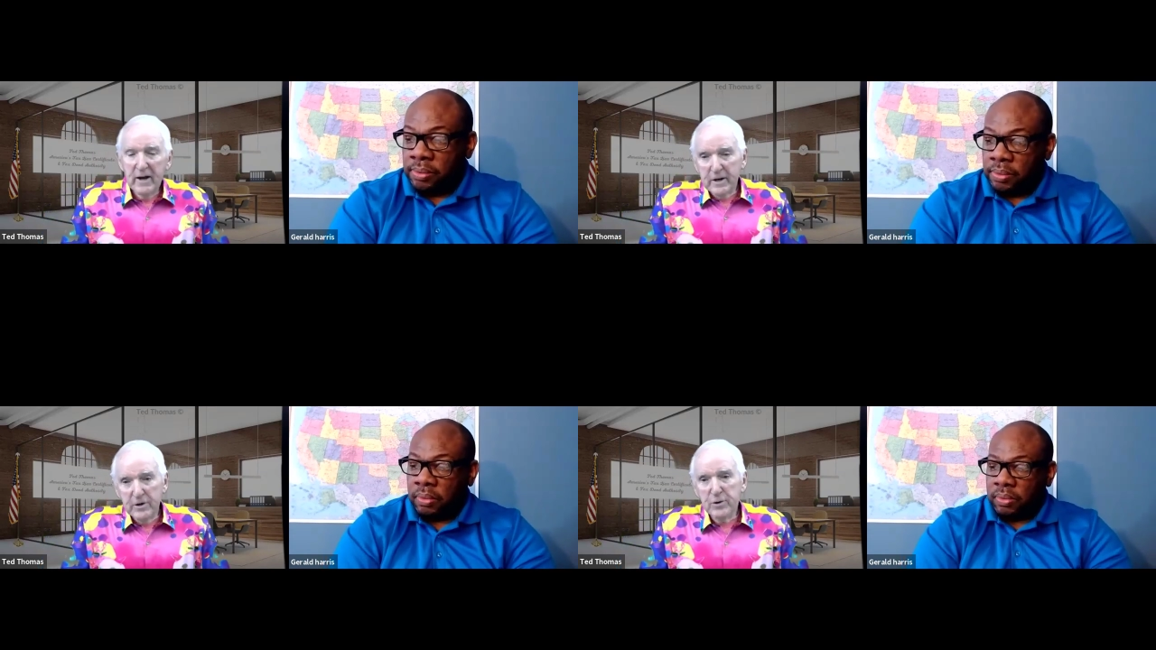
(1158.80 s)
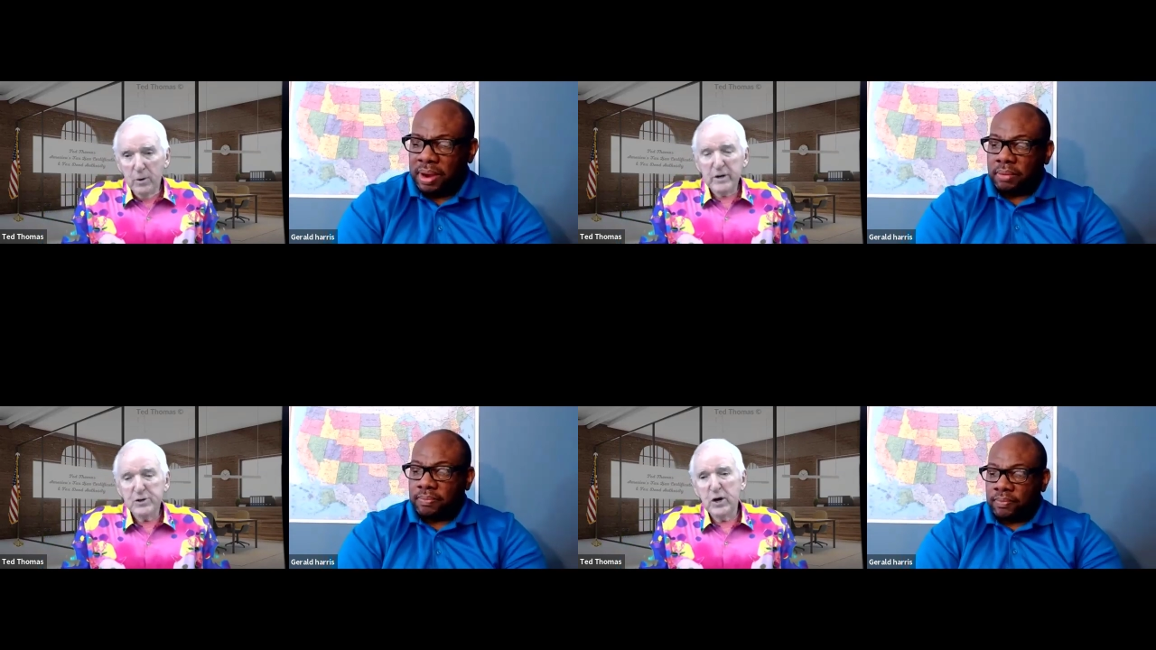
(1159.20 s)
Speaker 1: and you can
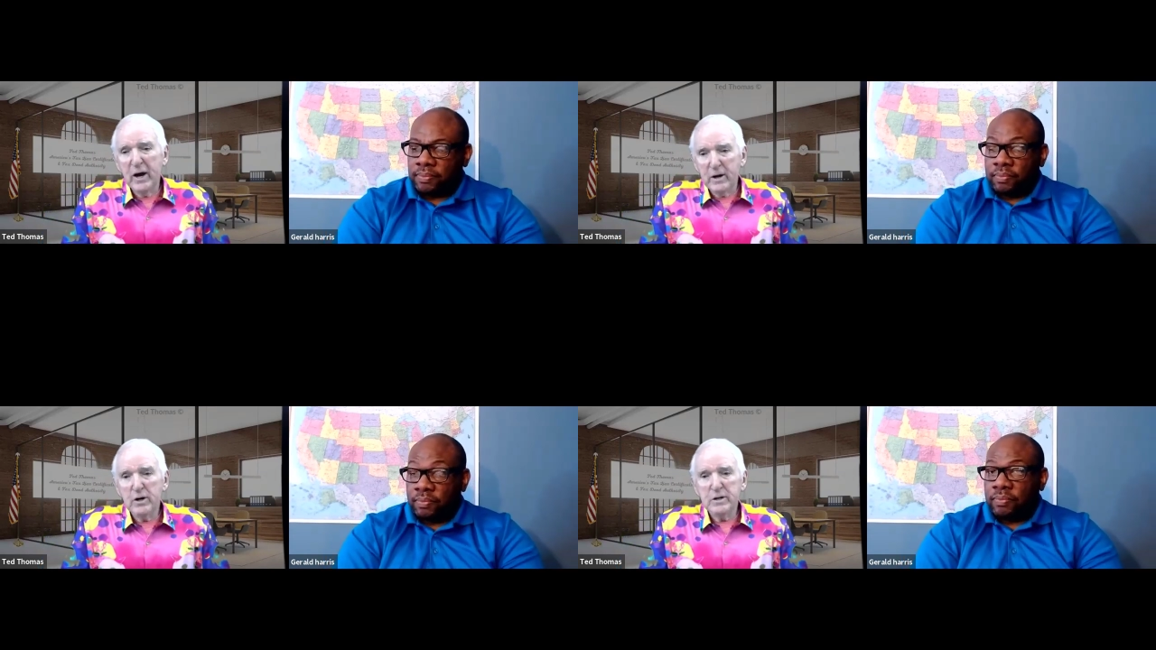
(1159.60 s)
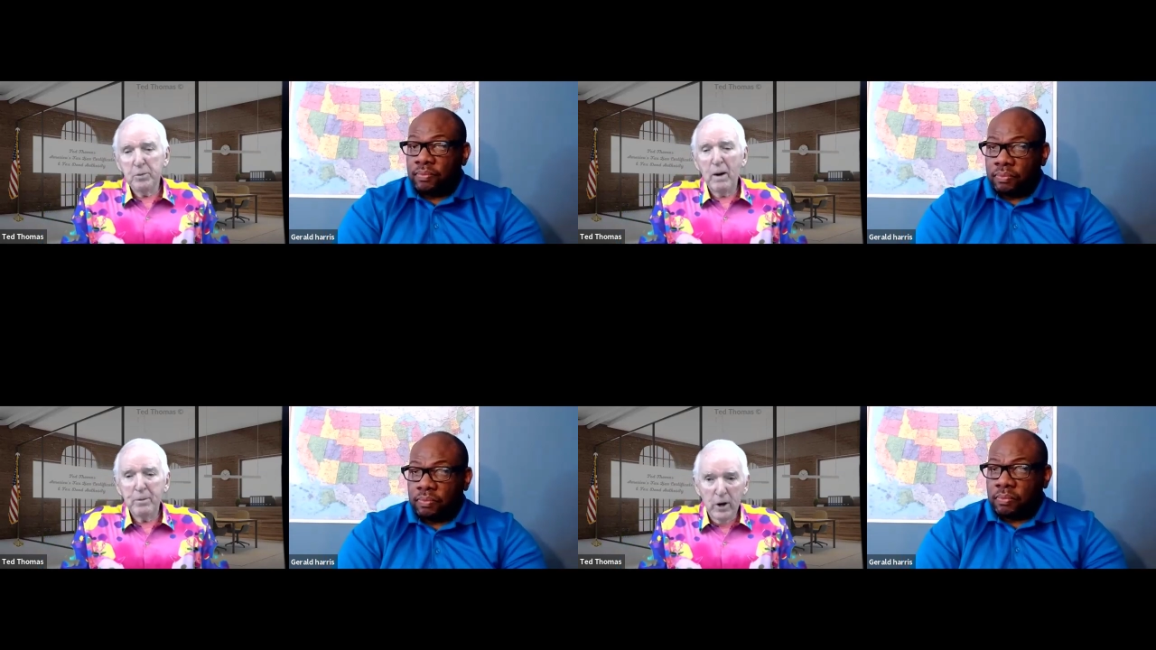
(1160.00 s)
do it. We can show you how to look at
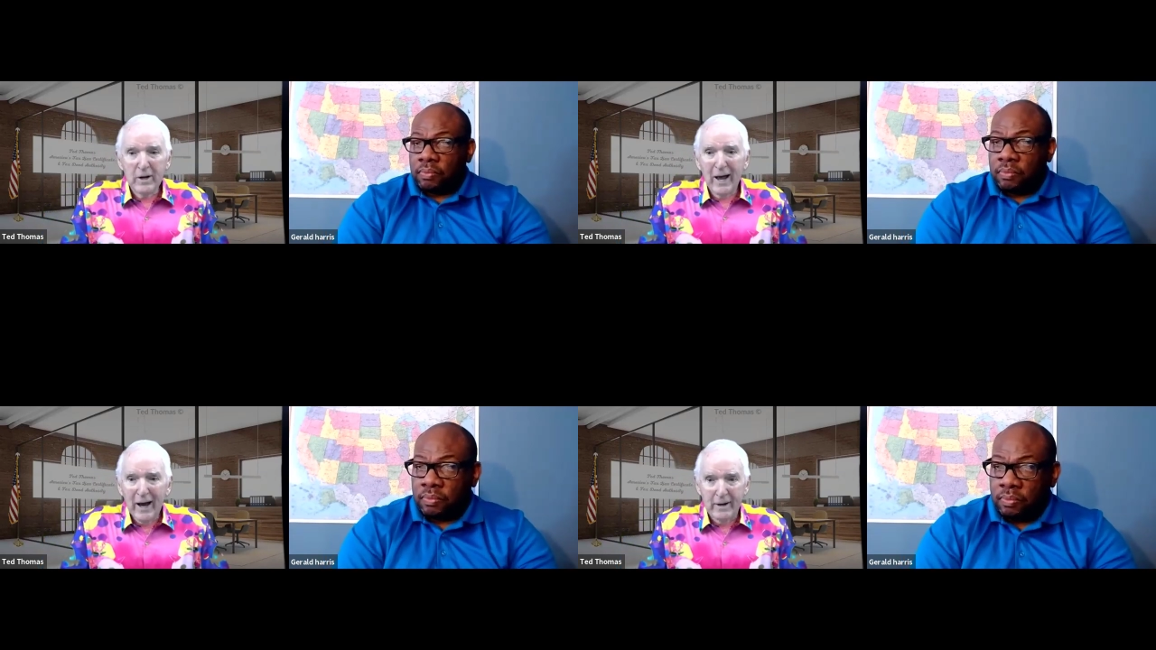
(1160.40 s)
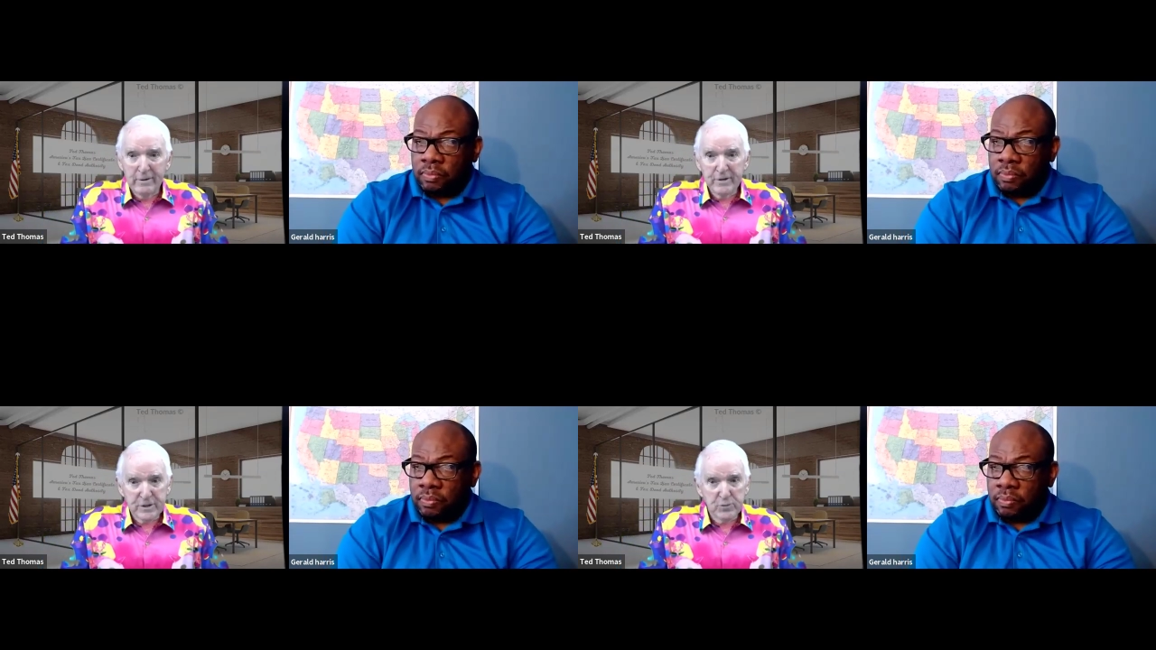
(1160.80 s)
the property online
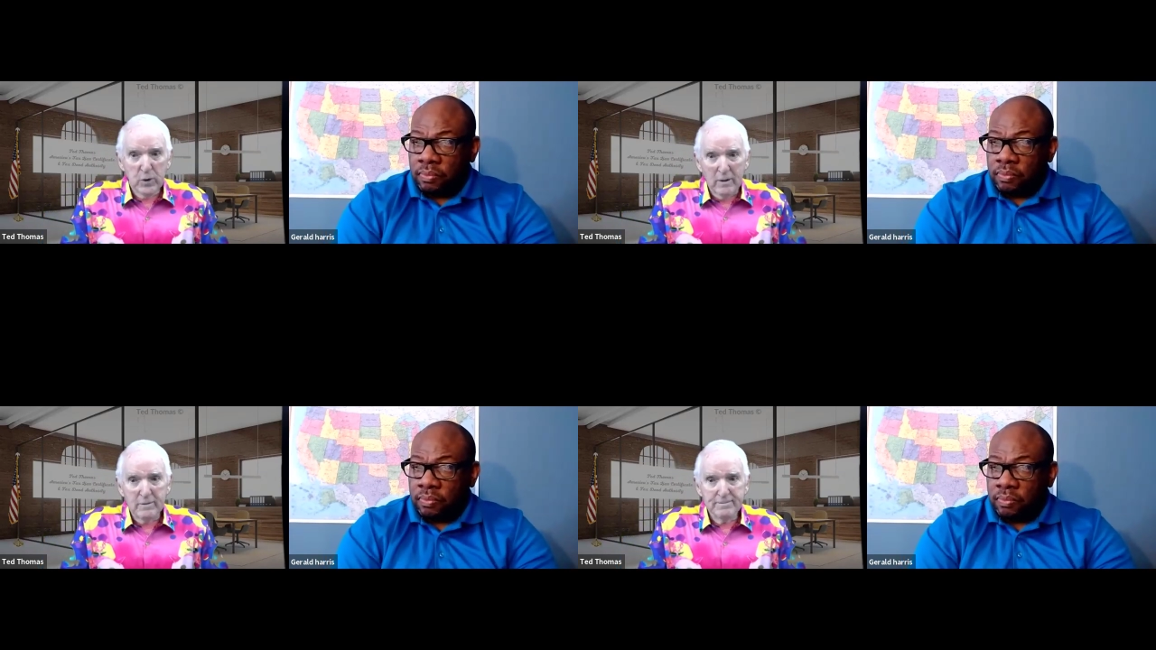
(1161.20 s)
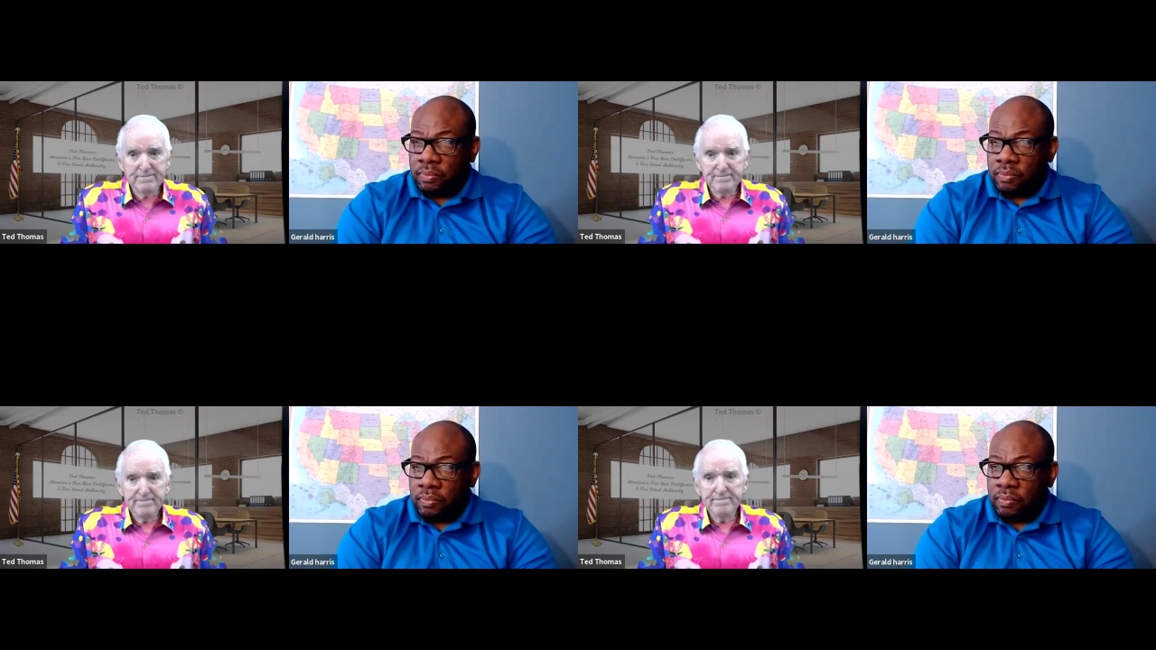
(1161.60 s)
just as well.
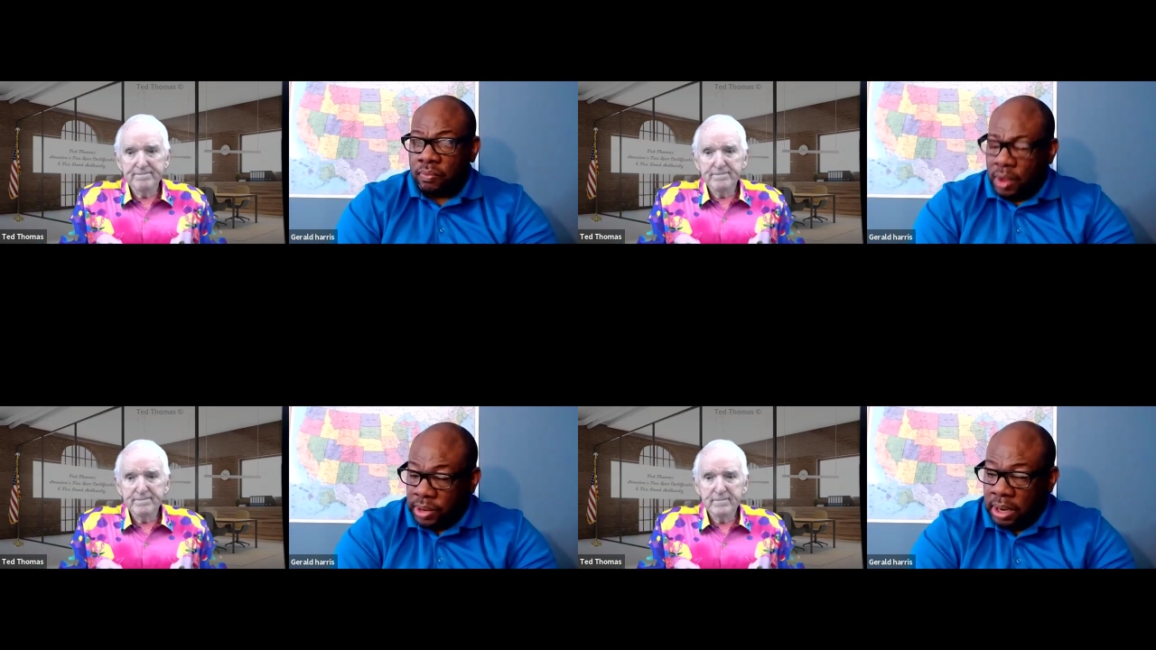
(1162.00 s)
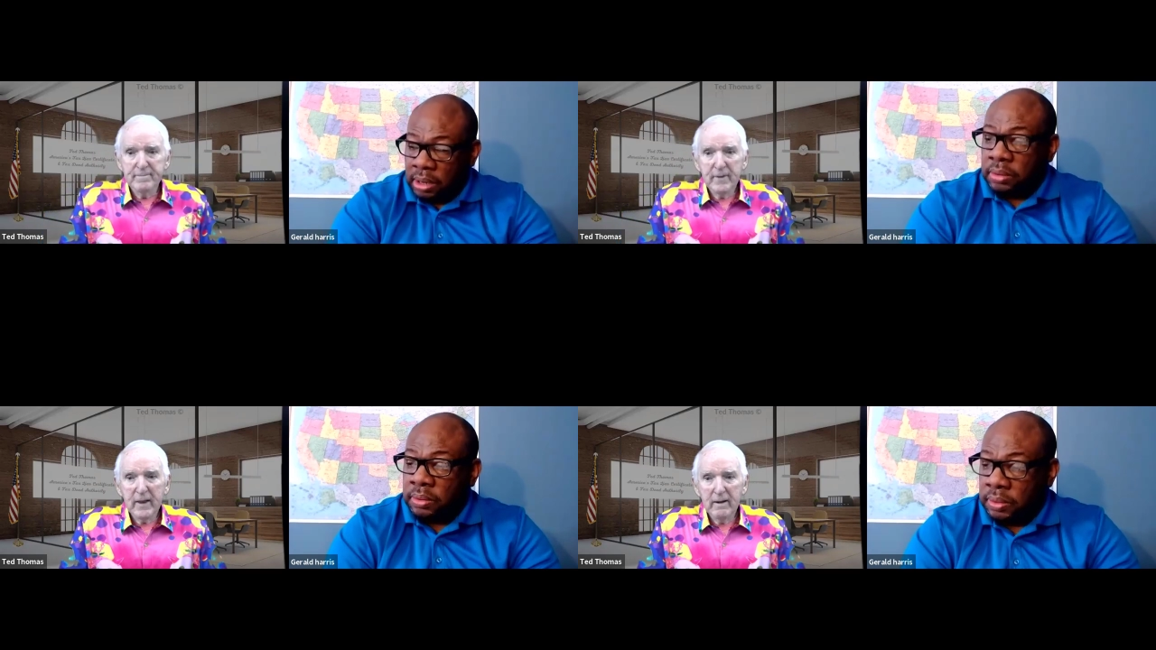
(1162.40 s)

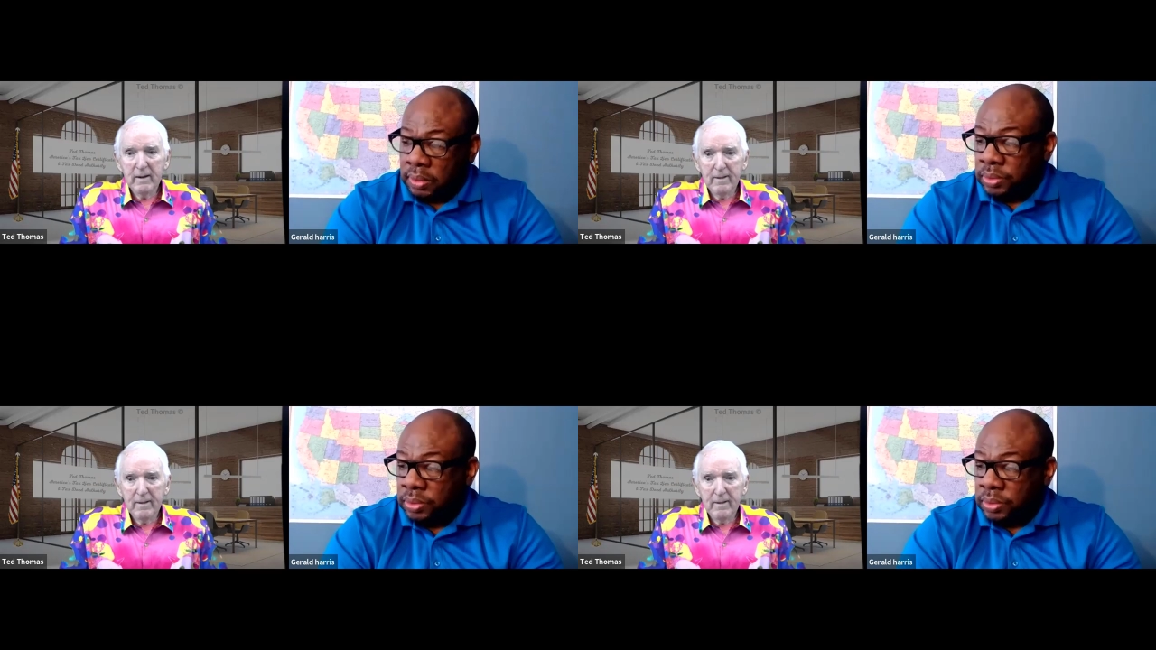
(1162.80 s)
Okay.